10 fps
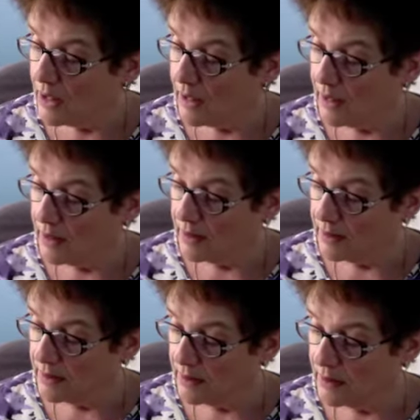
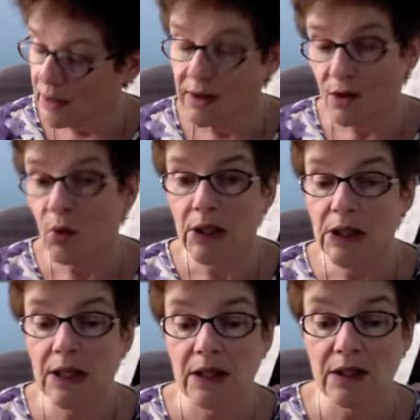And it's quite
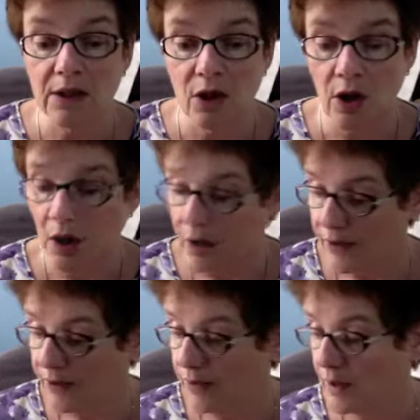a nice
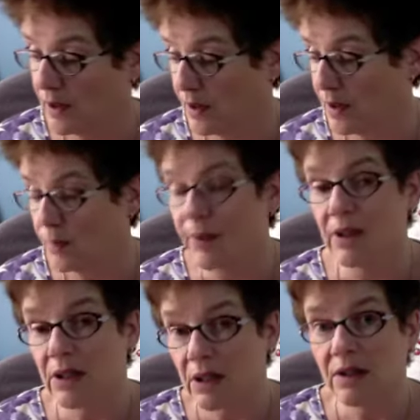cloth, but
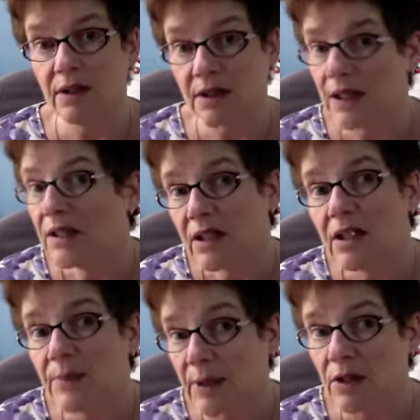it that's
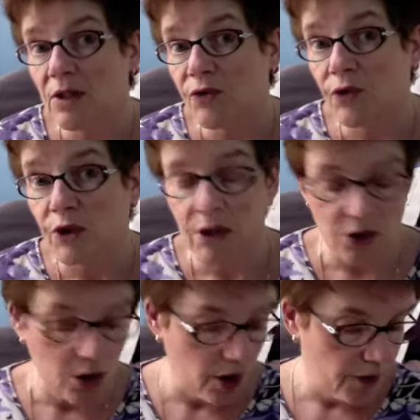expensive for a
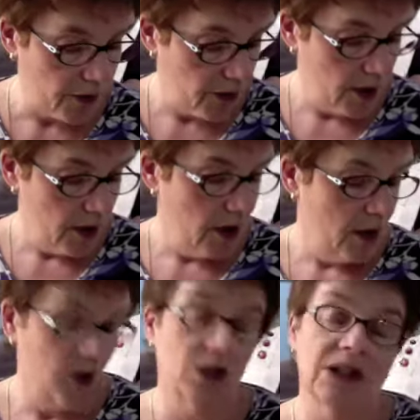dishcloth,
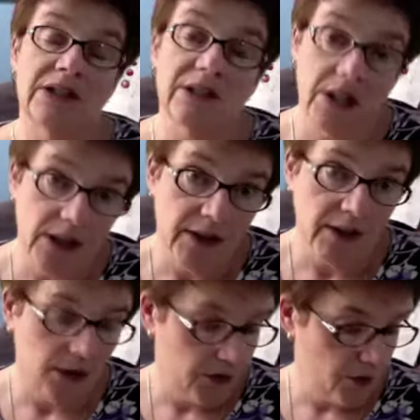or at least I
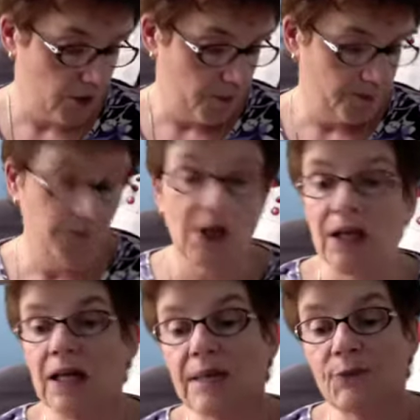think so.
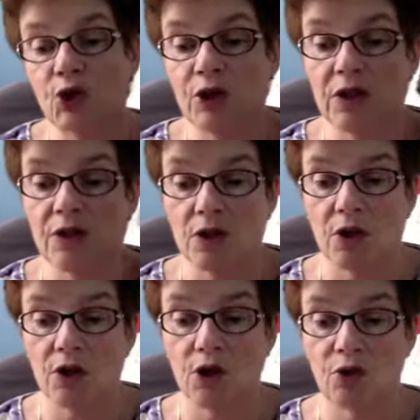And I'm going to
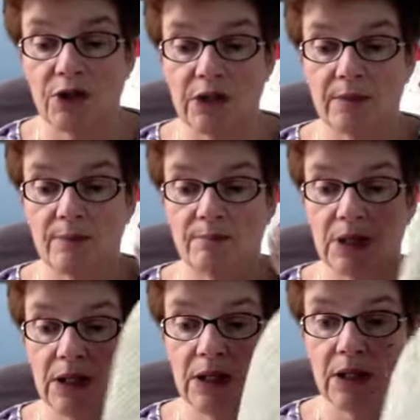start using
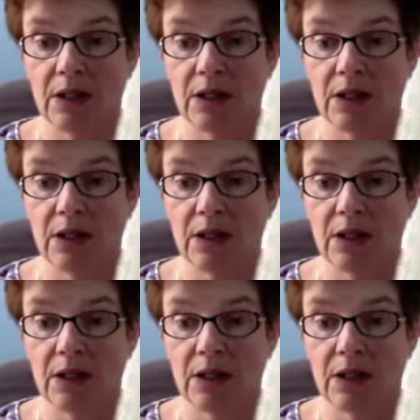my